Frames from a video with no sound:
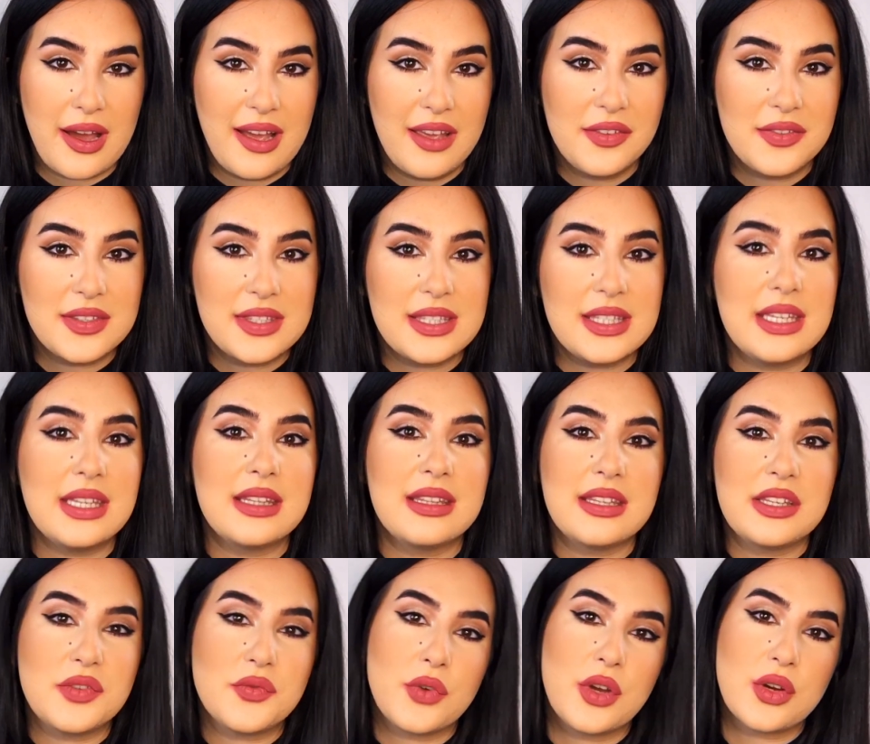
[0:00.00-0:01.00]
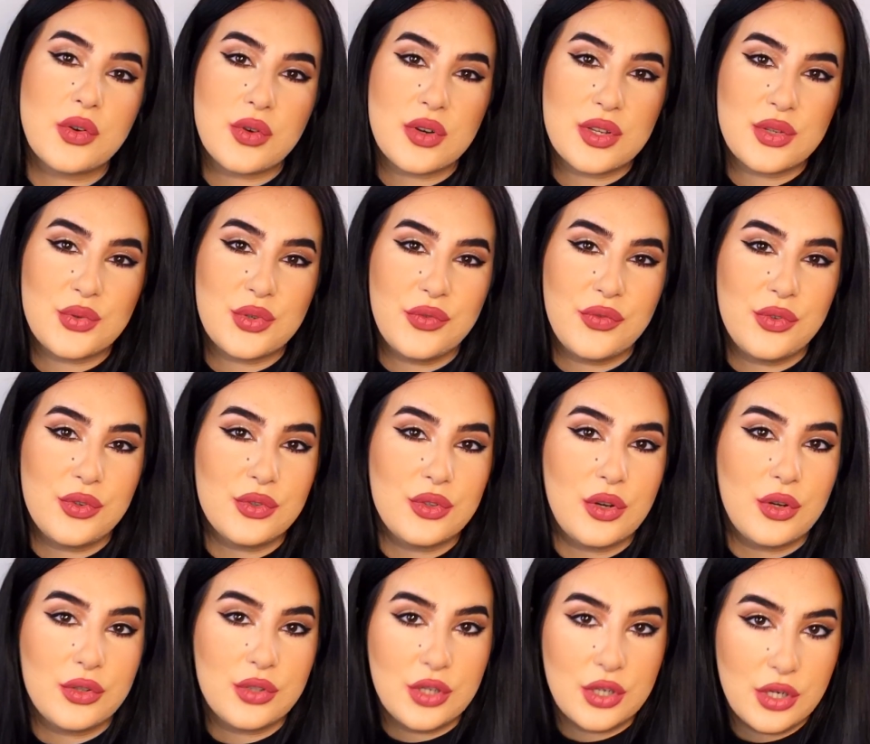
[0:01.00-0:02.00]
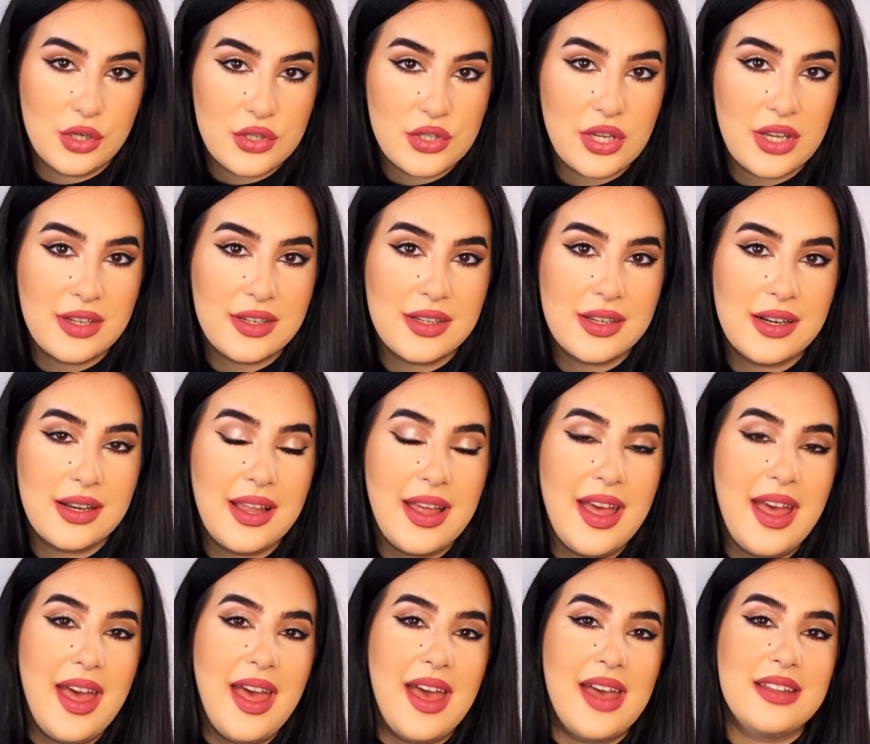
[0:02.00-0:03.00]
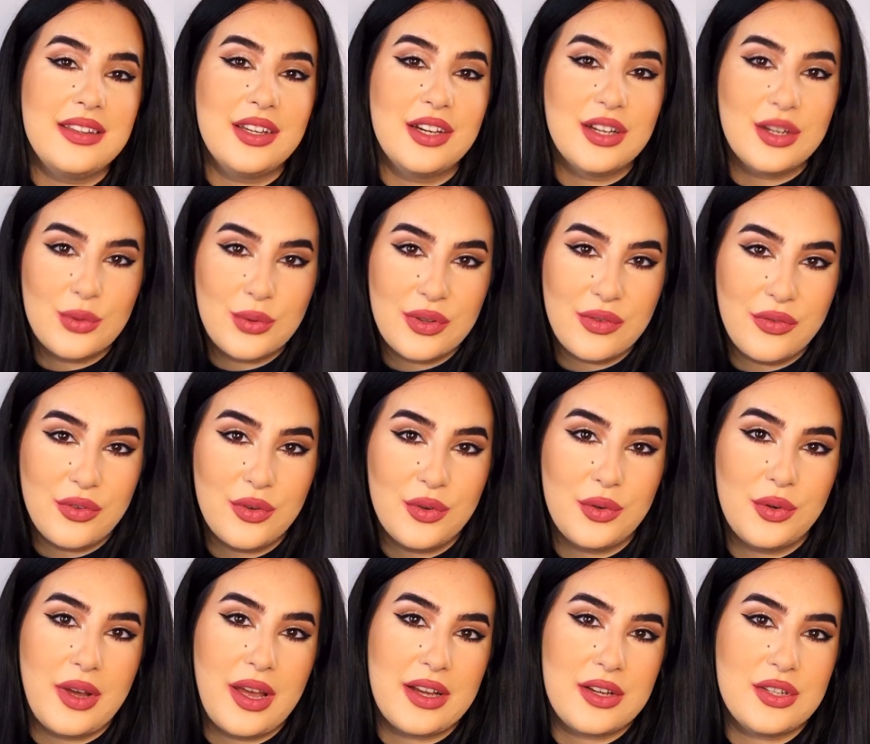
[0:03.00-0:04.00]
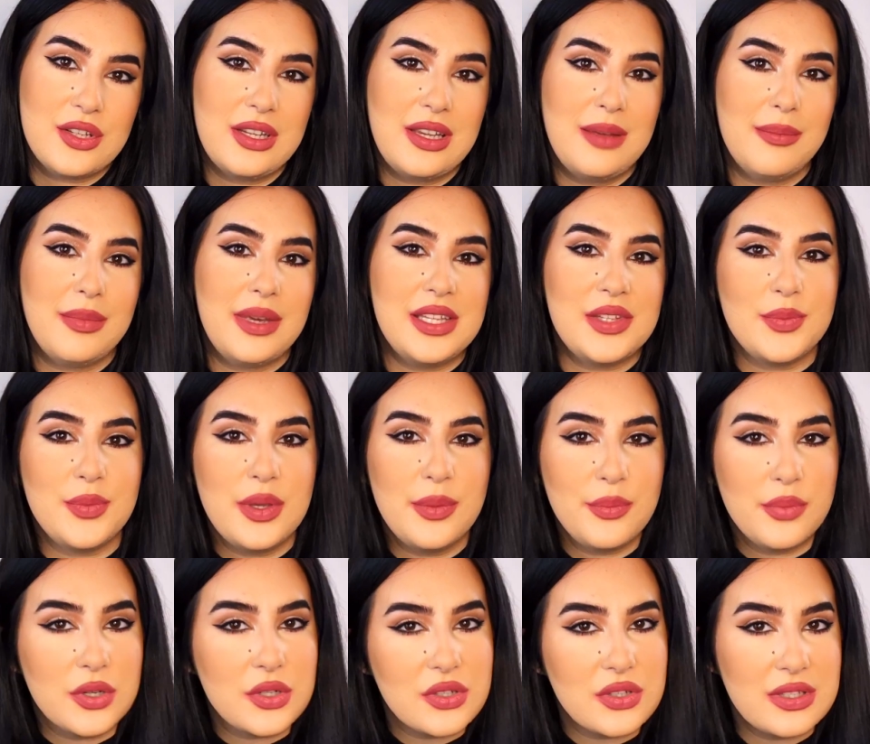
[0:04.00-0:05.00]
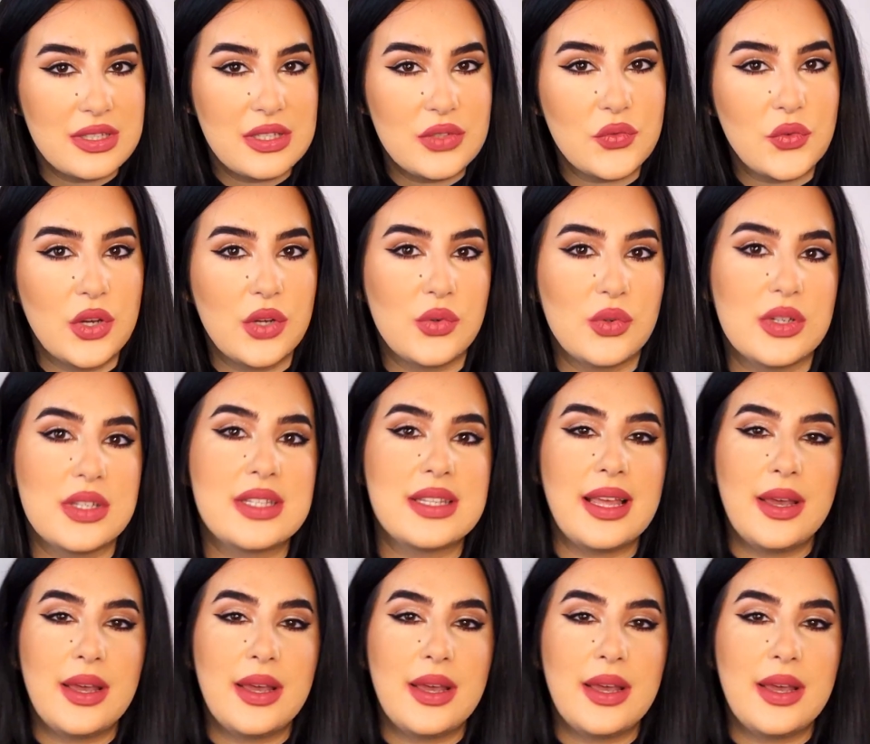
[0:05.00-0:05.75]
I've seen this fragrance reviewed on her channel and her review actually made me purchase this fragrance.